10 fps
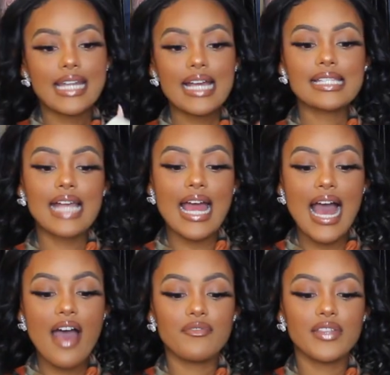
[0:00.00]
Next, I
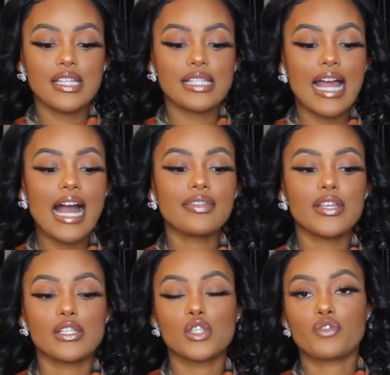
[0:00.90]
have this. I got
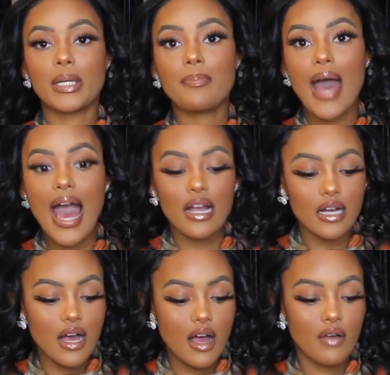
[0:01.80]
this three
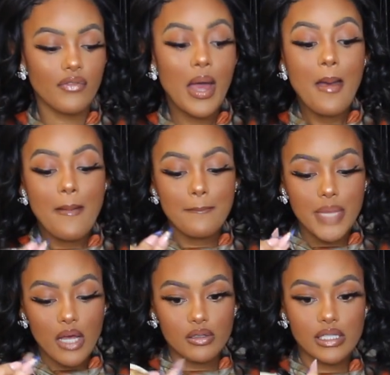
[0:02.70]
pack of
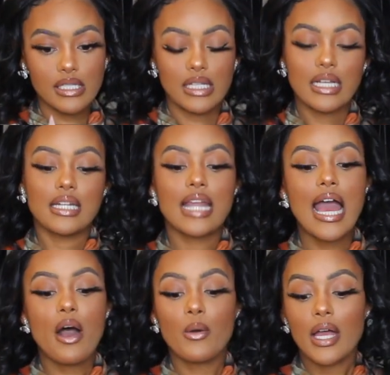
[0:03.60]
belts.
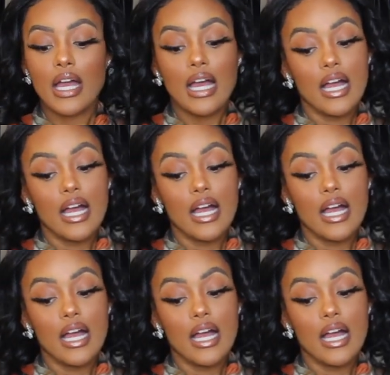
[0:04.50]
Now,